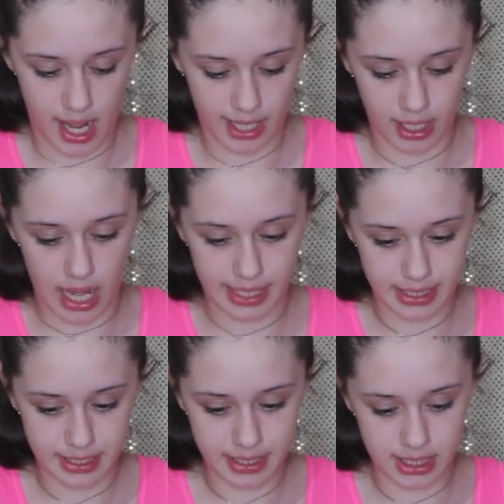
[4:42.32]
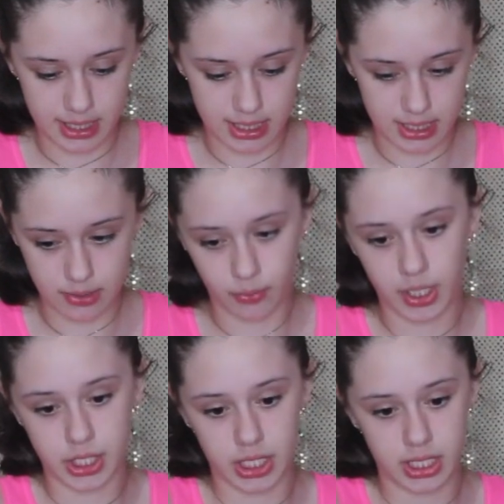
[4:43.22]
I got this,
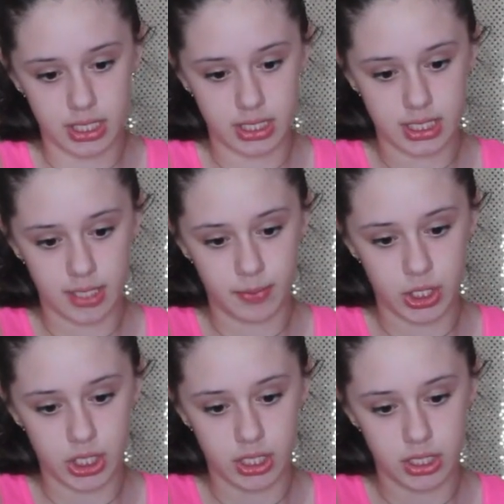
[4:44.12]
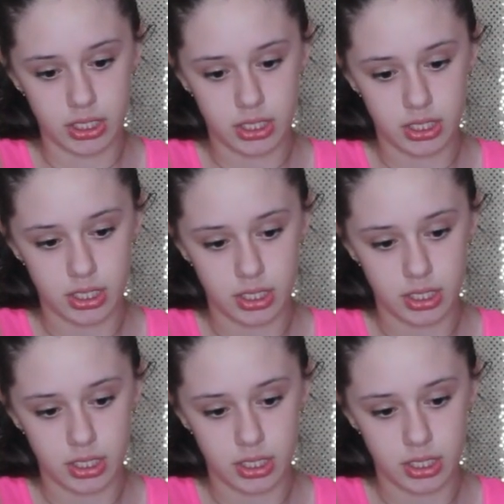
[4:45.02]
which is damages.